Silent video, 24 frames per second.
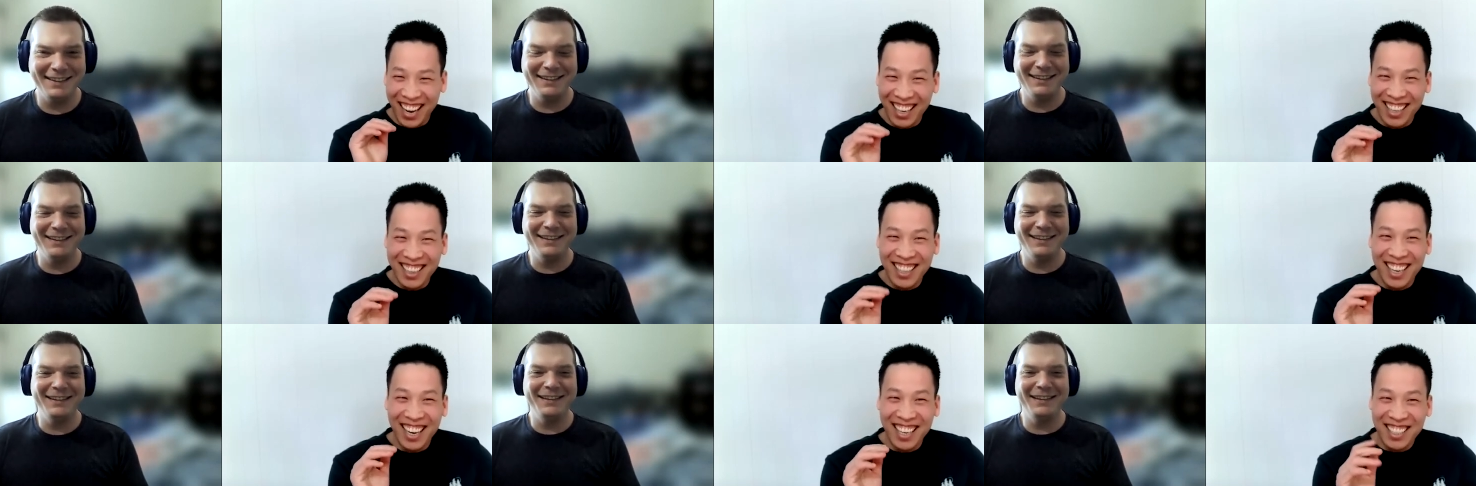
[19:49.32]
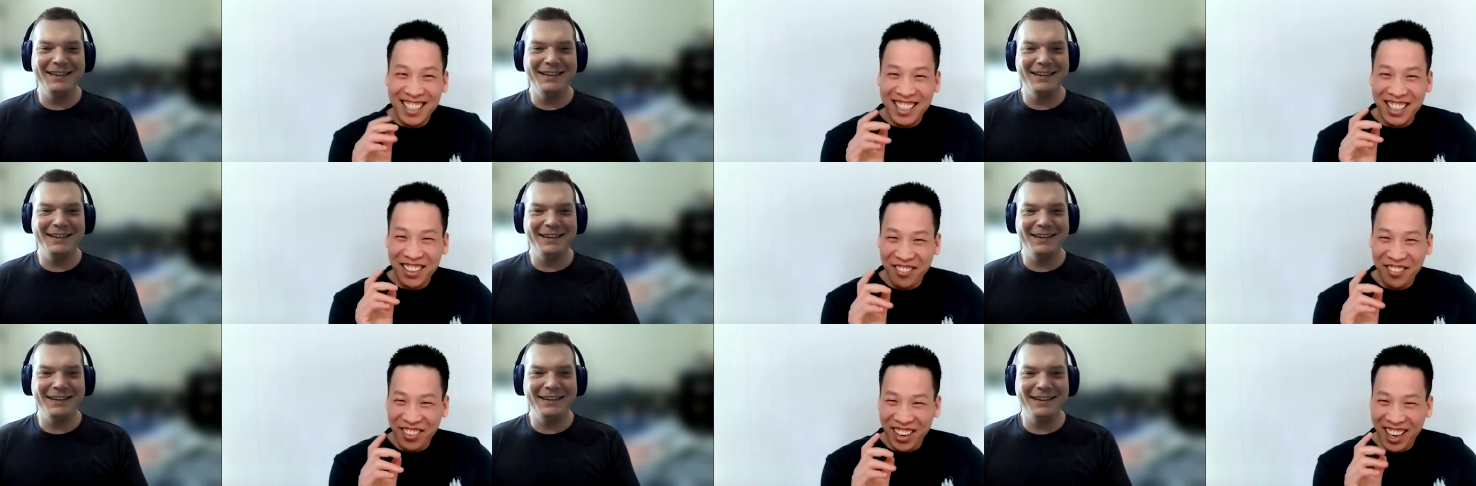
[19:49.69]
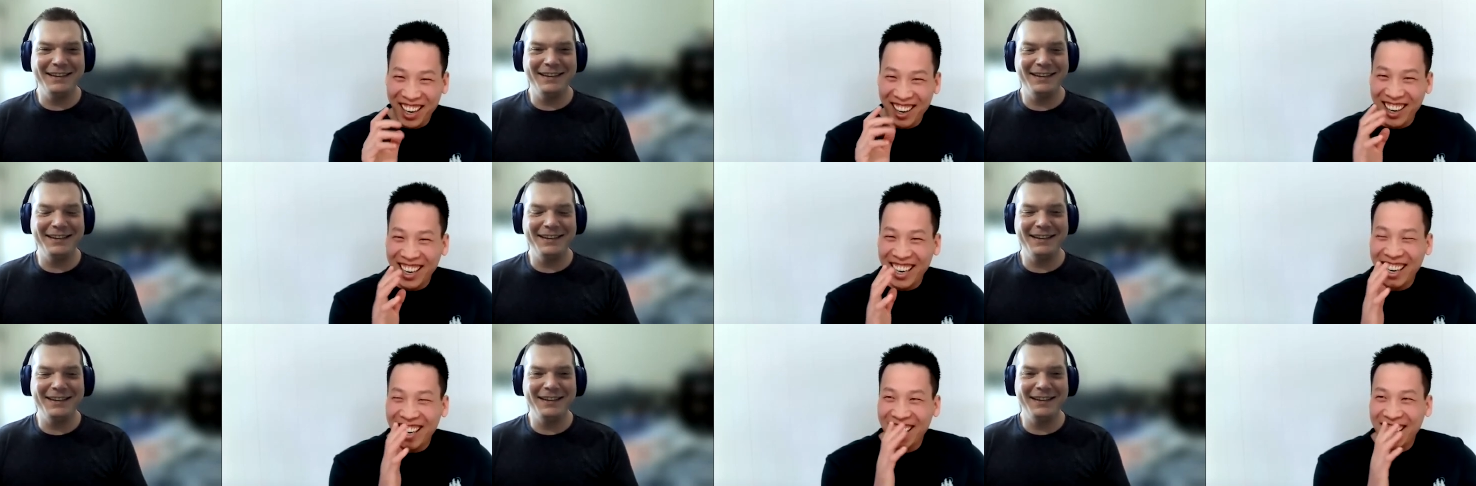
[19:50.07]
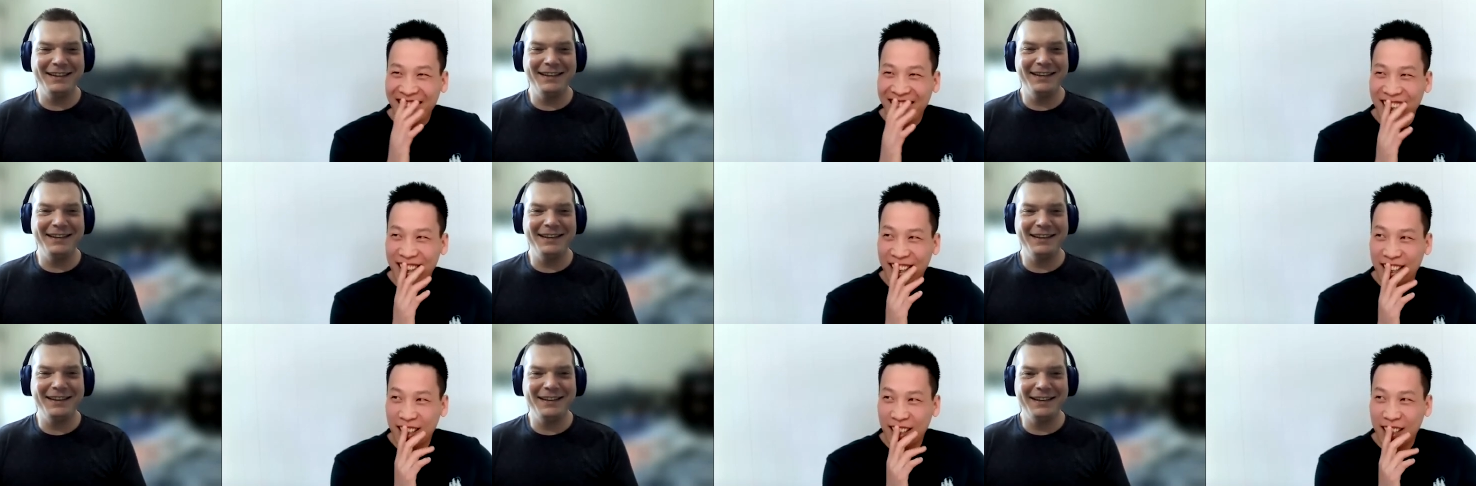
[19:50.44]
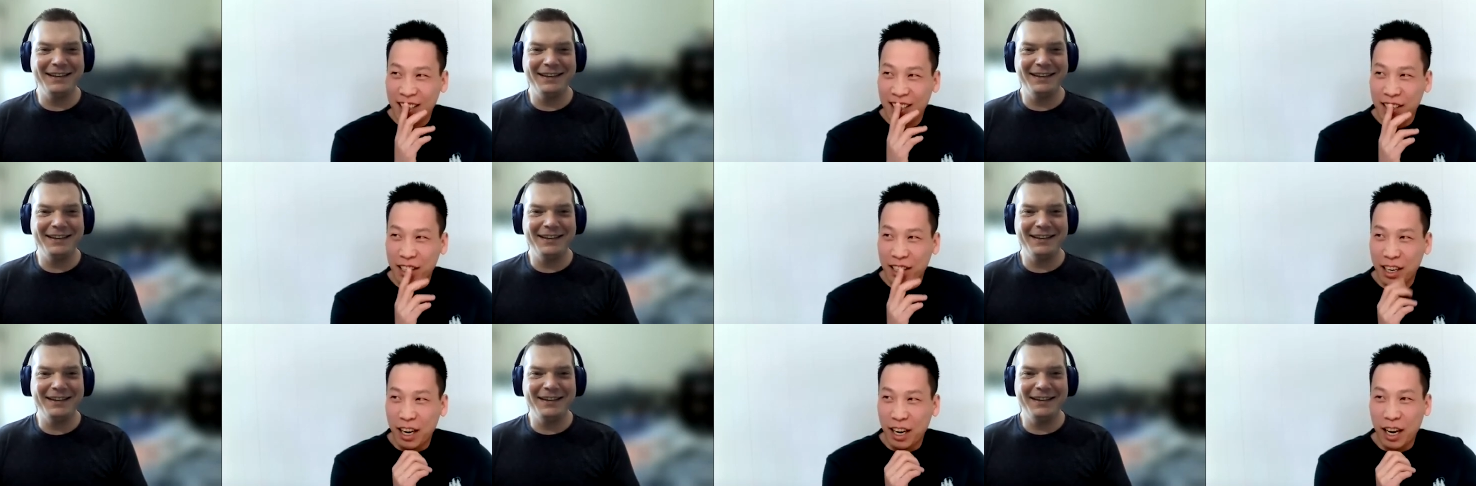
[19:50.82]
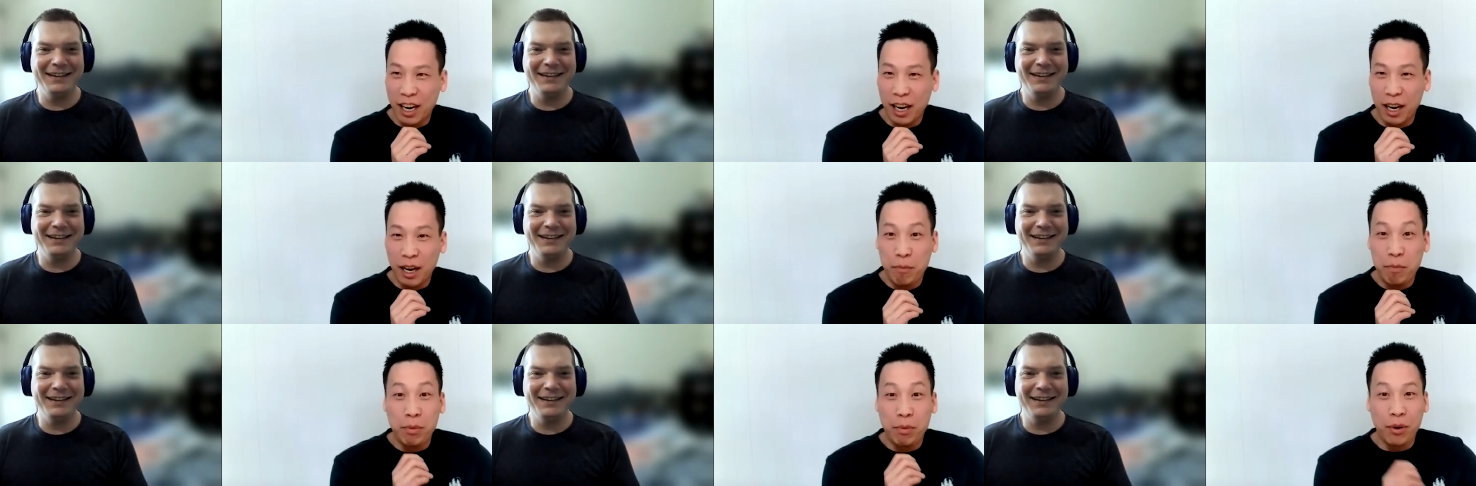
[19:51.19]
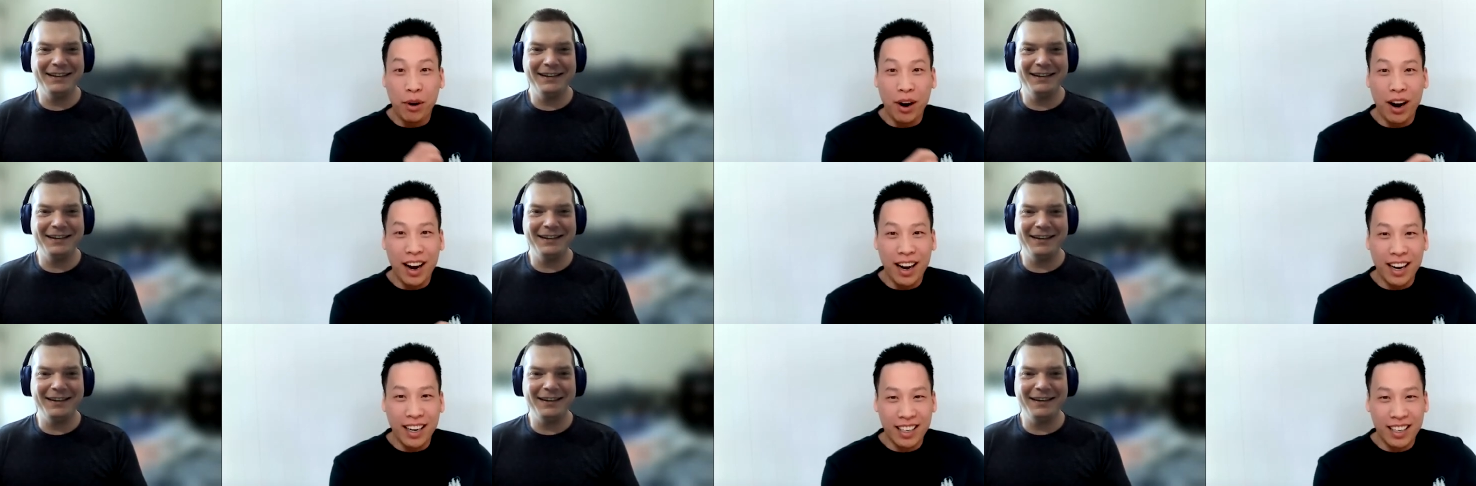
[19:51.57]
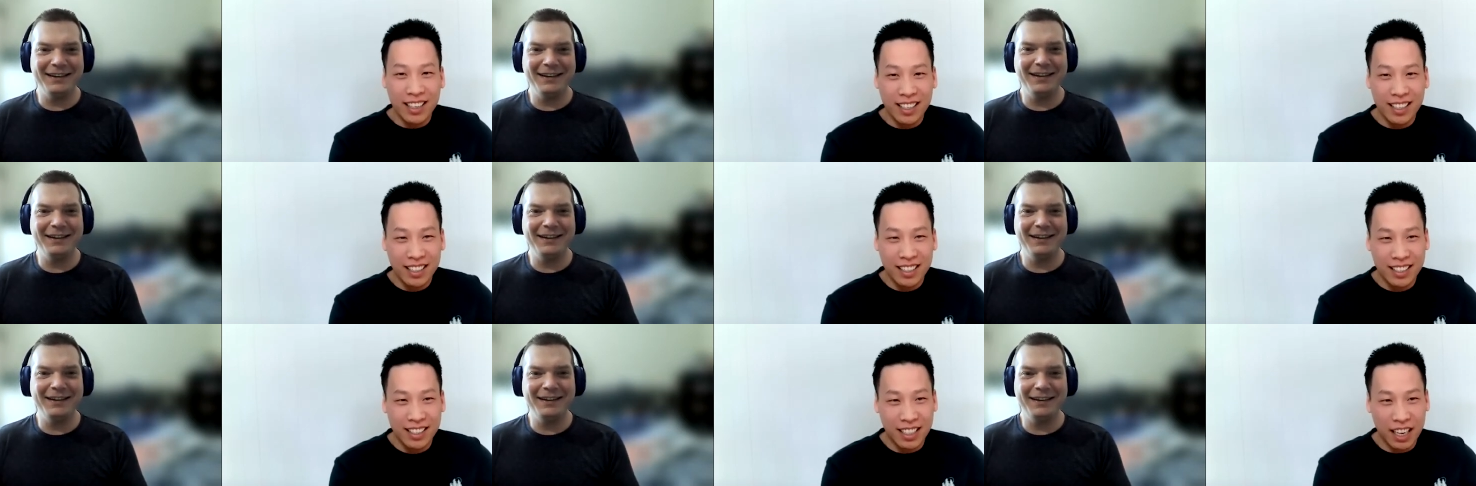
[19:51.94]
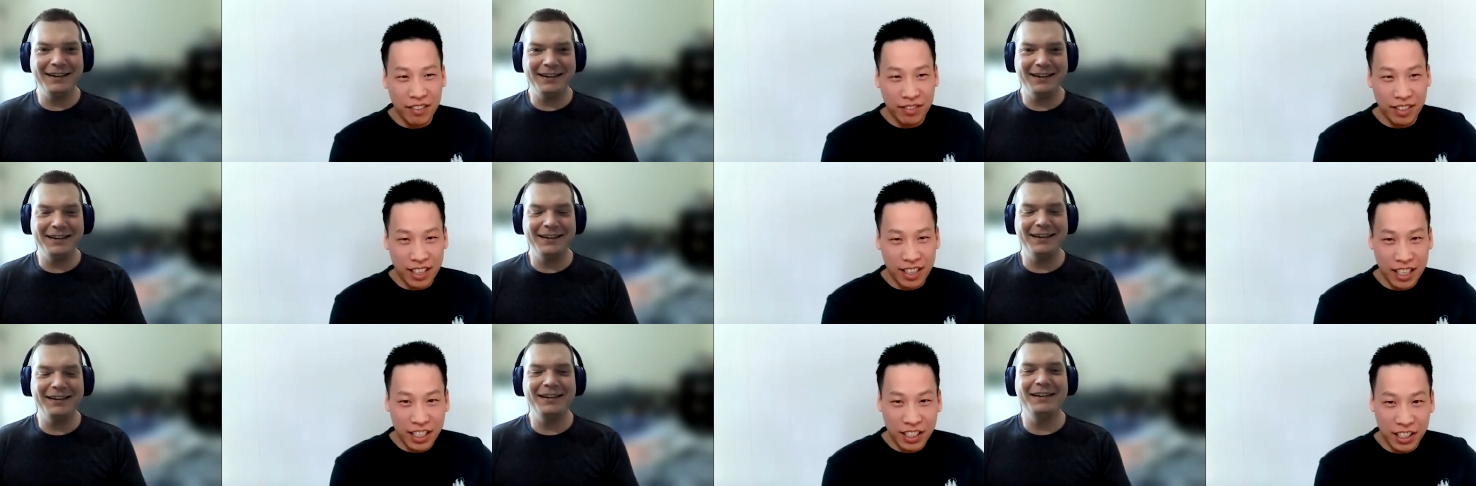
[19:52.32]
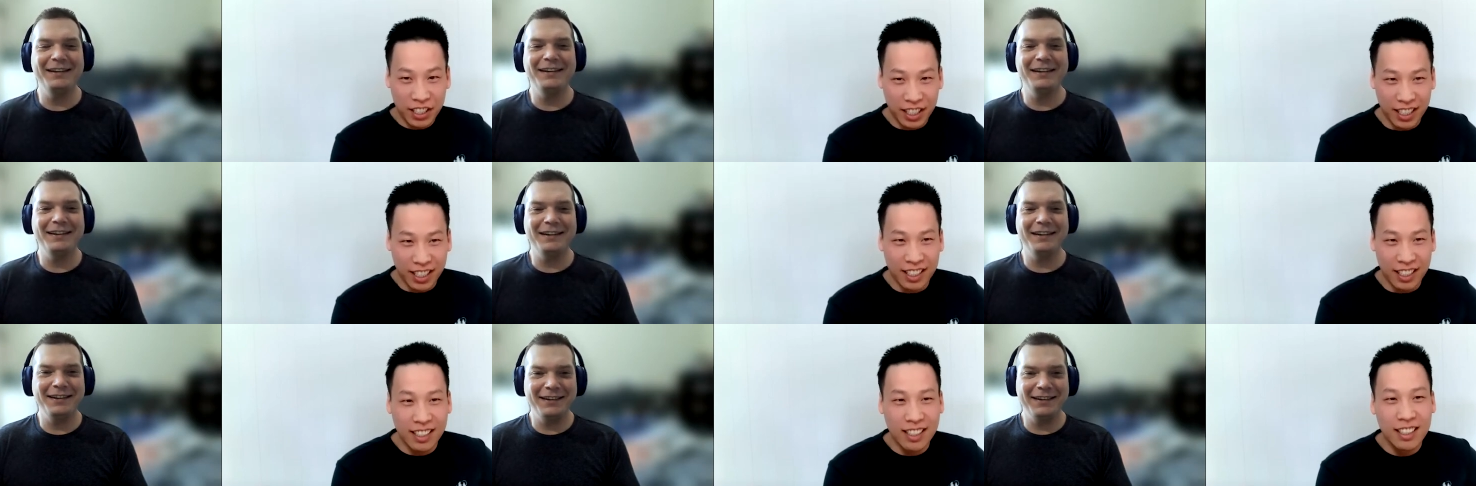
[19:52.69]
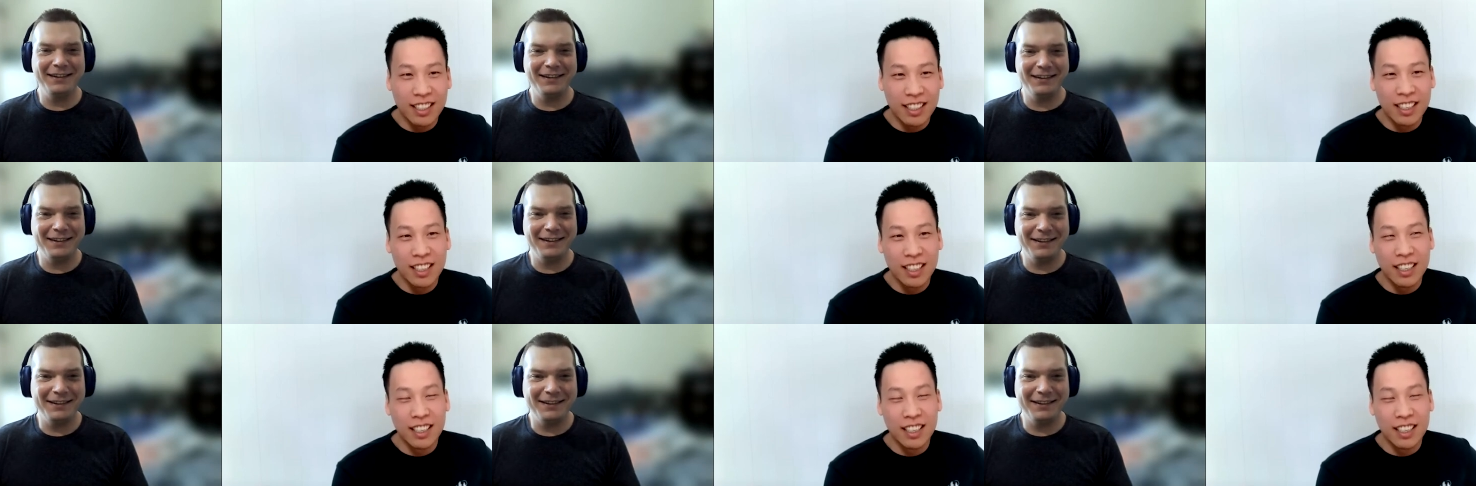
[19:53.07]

Speaker 1: that that's a very uh, broad definition